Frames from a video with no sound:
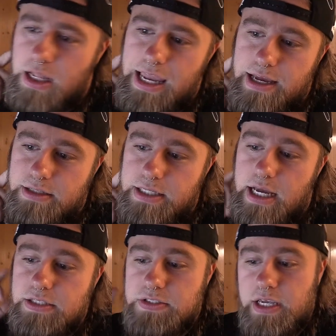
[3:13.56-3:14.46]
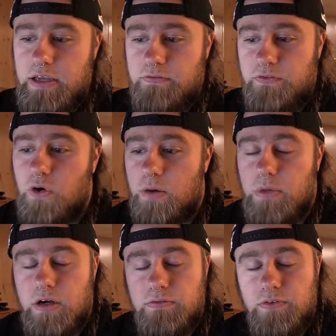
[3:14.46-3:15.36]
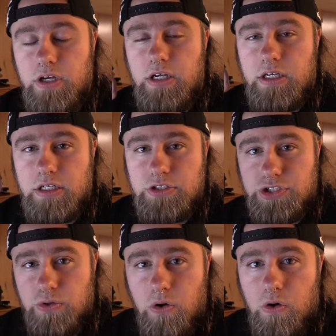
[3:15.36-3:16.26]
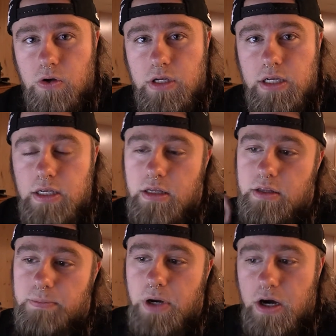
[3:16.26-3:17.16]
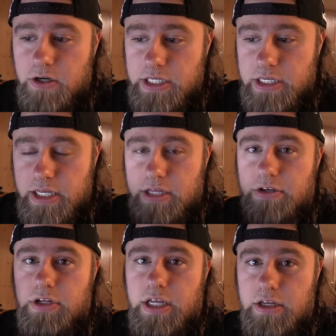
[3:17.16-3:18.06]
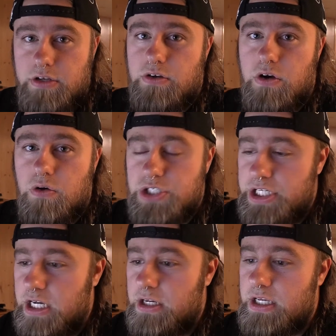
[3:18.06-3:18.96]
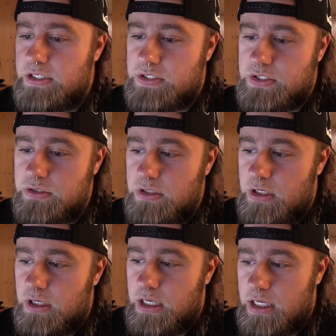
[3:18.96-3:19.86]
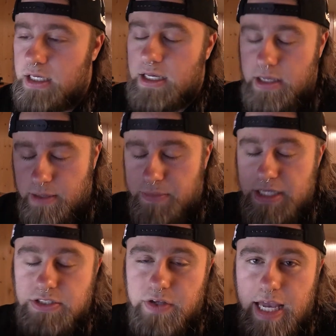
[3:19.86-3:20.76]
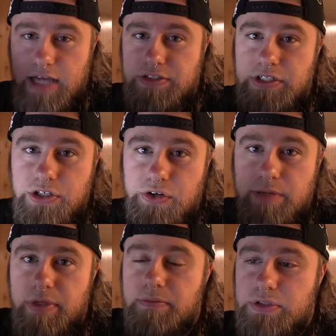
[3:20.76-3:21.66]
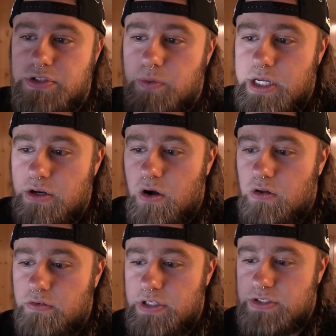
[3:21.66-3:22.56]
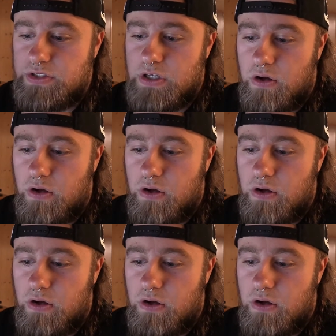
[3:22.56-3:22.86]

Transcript: And as a form of control, the party in Oceania basically has an agreement between all of these